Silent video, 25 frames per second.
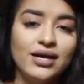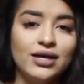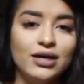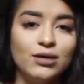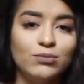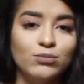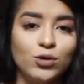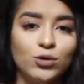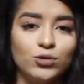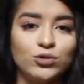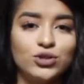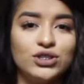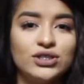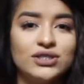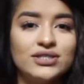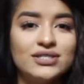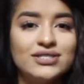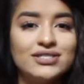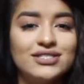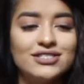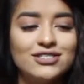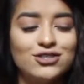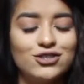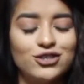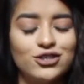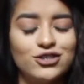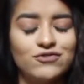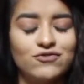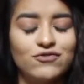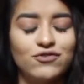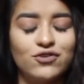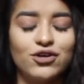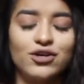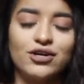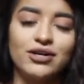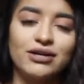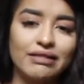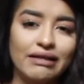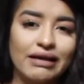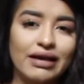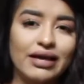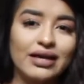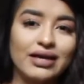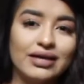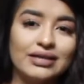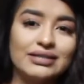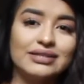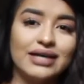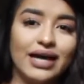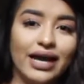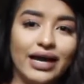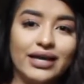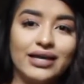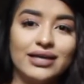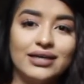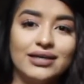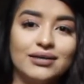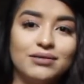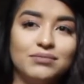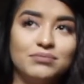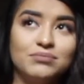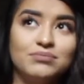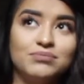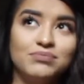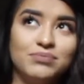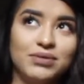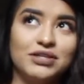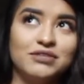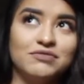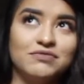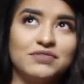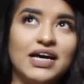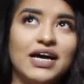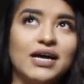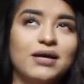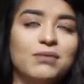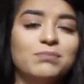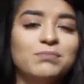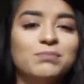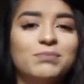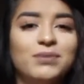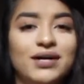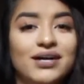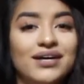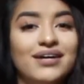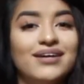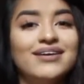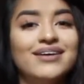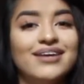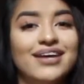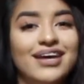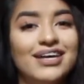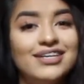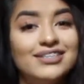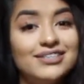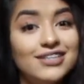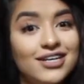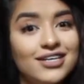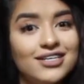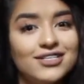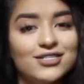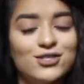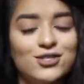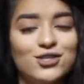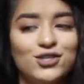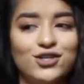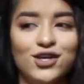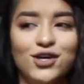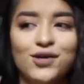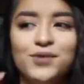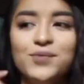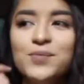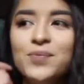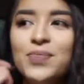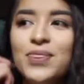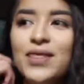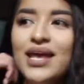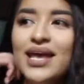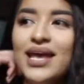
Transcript: emotions just for like a tiny bit of time, but it does, you know.